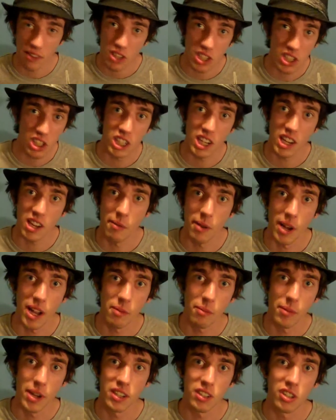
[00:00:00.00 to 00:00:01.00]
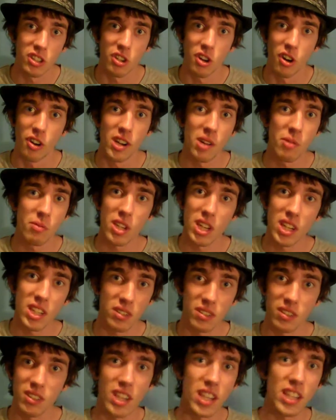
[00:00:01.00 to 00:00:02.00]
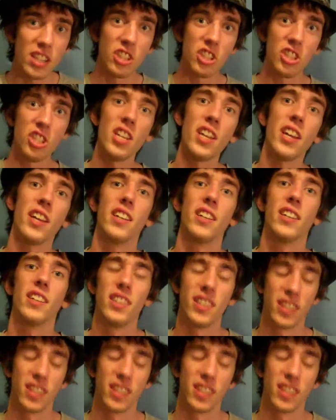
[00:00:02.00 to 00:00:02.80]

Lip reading: give a shit about the main story. It's shit.